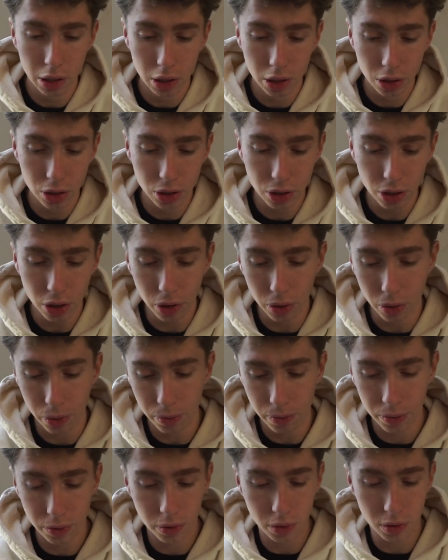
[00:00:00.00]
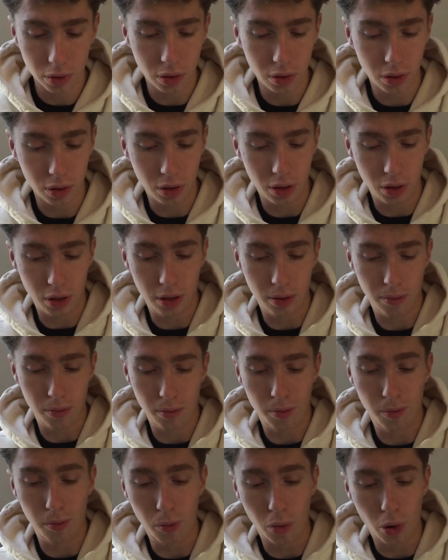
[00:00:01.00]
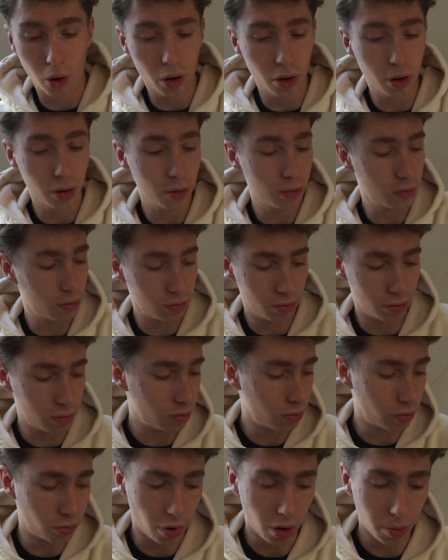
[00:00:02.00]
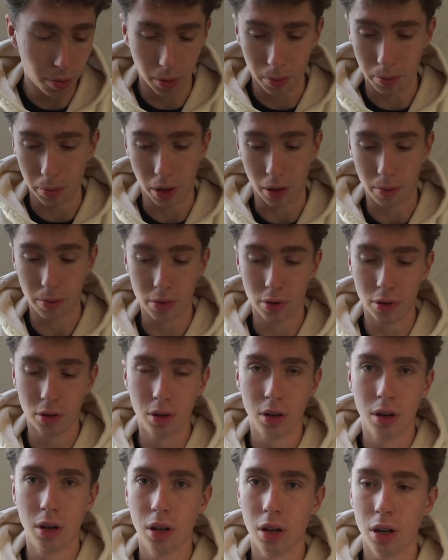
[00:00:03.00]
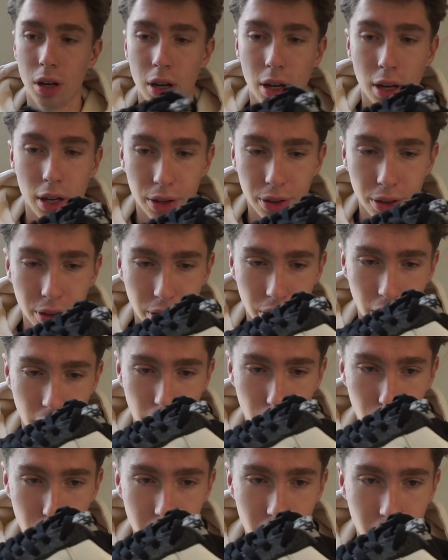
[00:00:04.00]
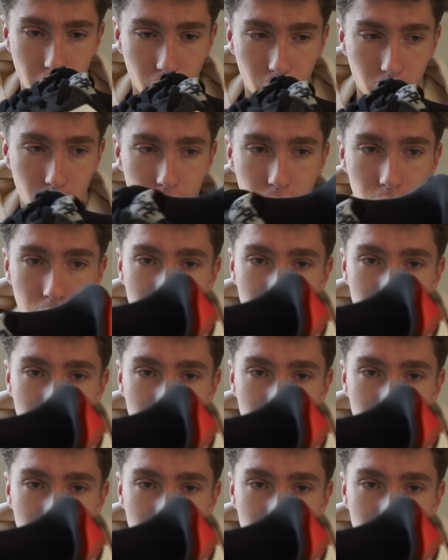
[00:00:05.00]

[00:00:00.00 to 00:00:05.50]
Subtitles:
So, more wrapping paper, and there we go.